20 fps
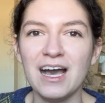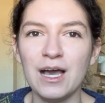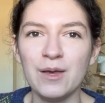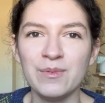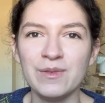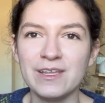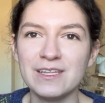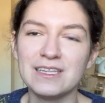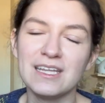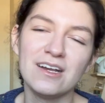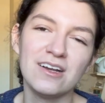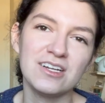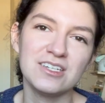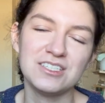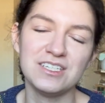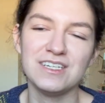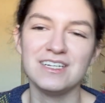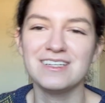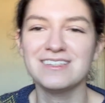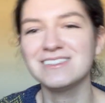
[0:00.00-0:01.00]
I'm like, they're a
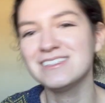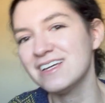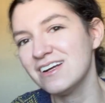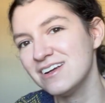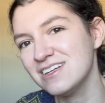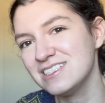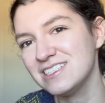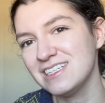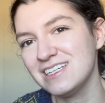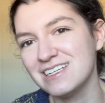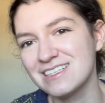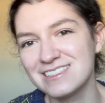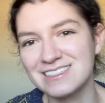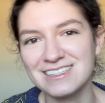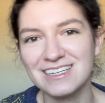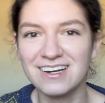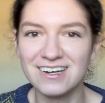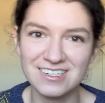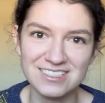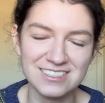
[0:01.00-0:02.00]
genius, they're a genius,
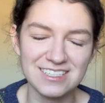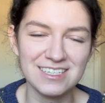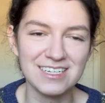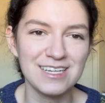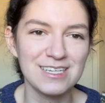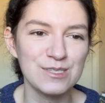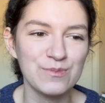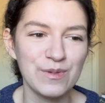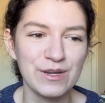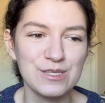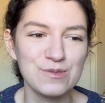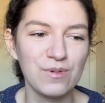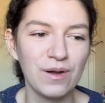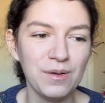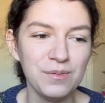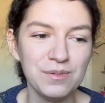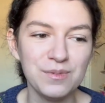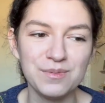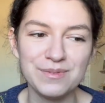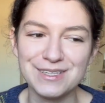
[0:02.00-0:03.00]
they're a genius. But it's
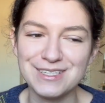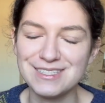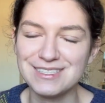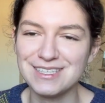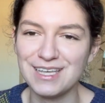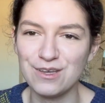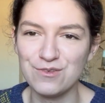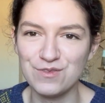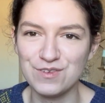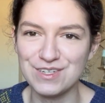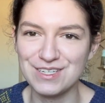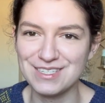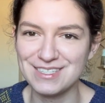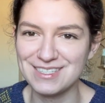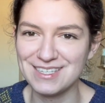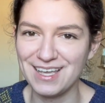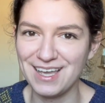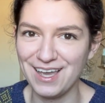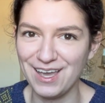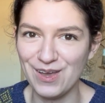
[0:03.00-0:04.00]
probably safe to
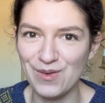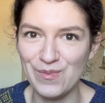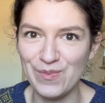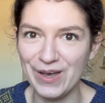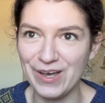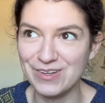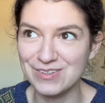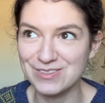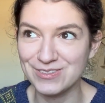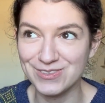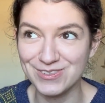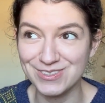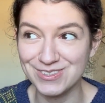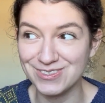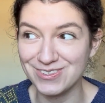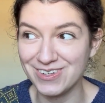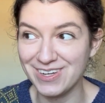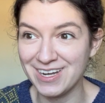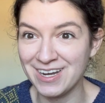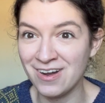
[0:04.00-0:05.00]
say about
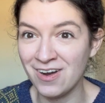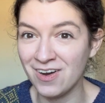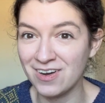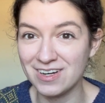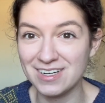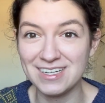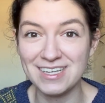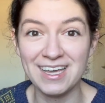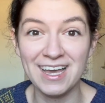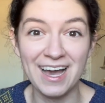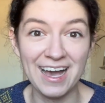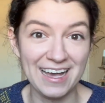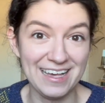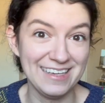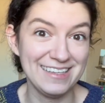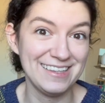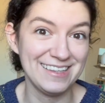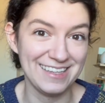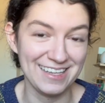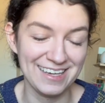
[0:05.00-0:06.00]
Tolstoy and Hardy,
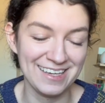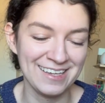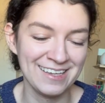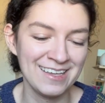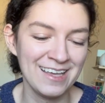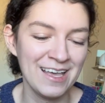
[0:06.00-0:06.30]
I think.